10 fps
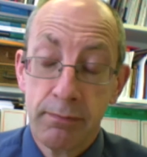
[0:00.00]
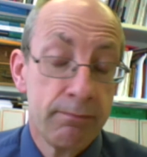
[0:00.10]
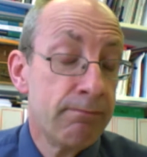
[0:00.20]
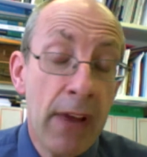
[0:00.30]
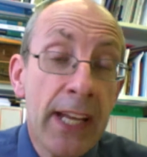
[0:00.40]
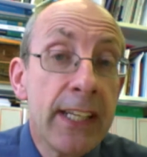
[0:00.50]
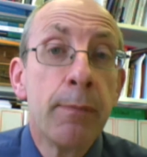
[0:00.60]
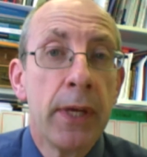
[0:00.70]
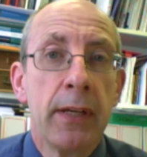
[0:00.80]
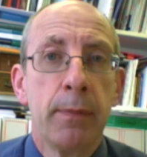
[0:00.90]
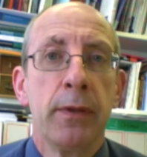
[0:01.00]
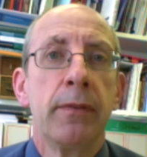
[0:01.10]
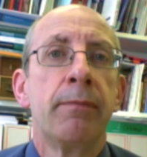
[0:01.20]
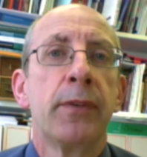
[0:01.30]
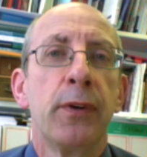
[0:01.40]
many people
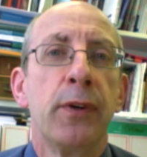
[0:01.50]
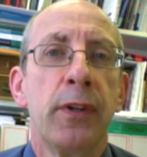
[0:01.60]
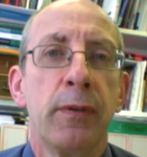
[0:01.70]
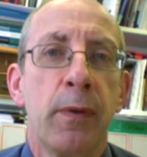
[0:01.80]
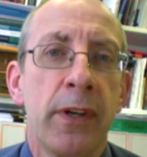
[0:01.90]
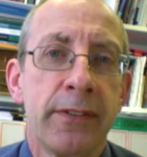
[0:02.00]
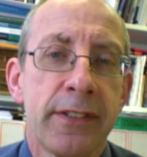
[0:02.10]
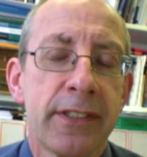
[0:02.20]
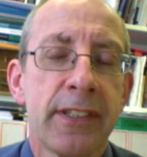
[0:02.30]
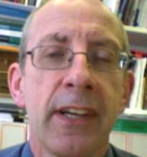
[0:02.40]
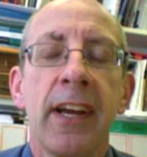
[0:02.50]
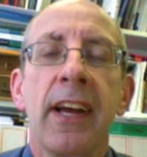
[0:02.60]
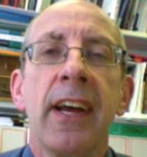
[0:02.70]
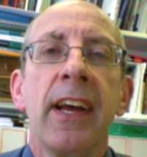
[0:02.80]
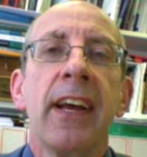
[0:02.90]
all at once,
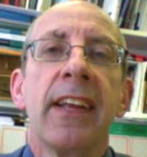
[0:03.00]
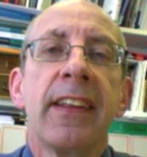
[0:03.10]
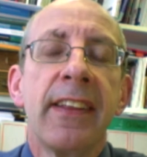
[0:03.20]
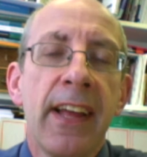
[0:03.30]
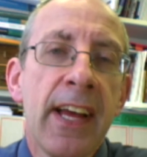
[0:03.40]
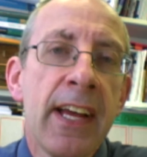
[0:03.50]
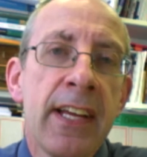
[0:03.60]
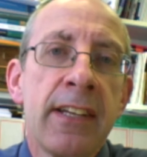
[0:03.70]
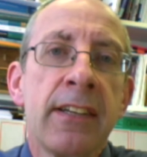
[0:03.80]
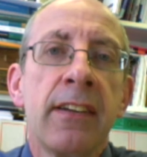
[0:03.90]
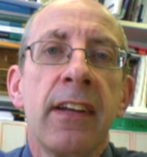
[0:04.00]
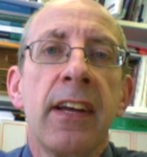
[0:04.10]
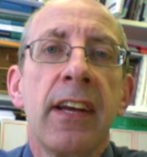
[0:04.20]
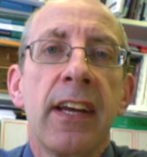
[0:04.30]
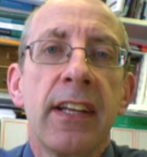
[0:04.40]
then
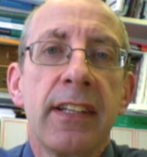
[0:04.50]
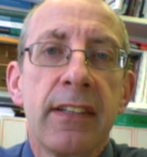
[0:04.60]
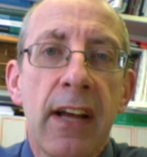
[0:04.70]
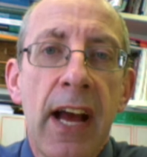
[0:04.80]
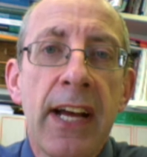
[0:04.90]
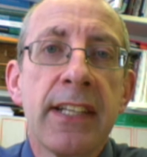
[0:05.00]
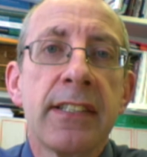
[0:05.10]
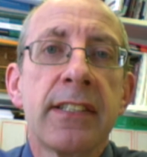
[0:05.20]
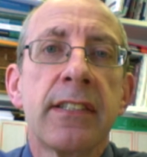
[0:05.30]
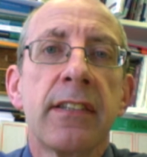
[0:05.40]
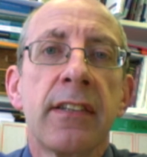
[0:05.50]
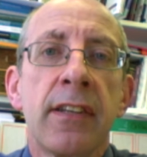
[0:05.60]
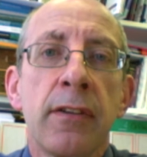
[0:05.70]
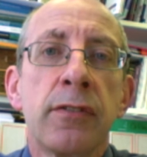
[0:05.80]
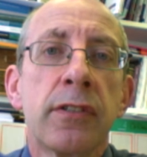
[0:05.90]
as
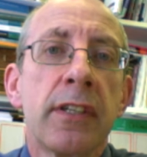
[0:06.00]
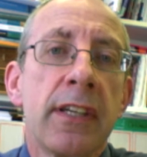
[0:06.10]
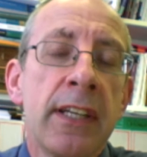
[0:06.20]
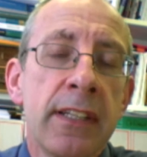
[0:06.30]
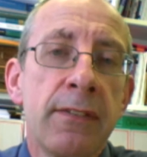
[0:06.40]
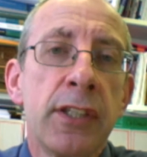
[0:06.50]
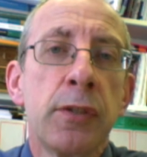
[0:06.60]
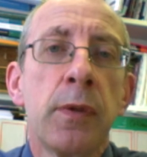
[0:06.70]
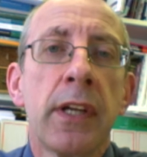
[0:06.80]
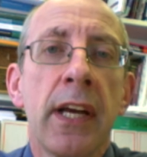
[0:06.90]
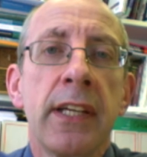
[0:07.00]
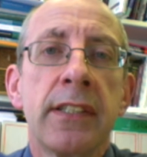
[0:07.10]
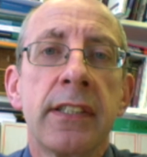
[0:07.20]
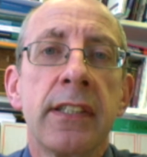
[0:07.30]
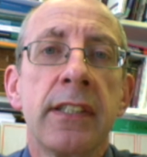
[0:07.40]
those individual
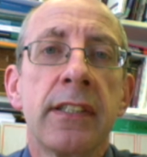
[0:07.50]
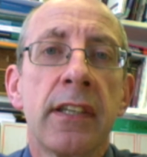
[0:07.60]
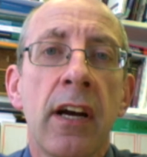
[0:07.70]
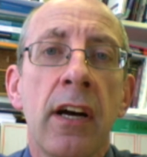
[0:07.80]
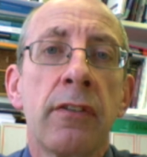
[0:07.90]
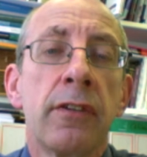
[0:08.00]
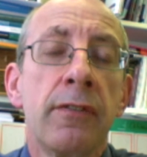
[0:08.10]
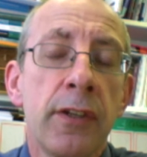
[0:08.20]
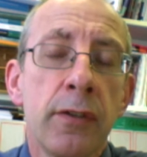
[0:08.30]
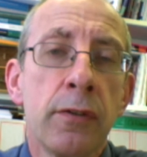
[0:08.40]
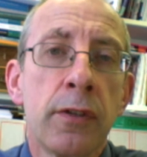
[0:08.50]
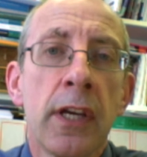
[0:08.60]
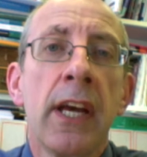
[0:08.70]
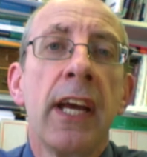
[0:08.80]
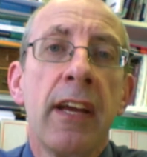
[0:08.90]
cases are reviewed,
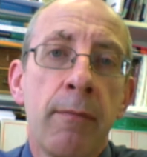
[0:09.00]
it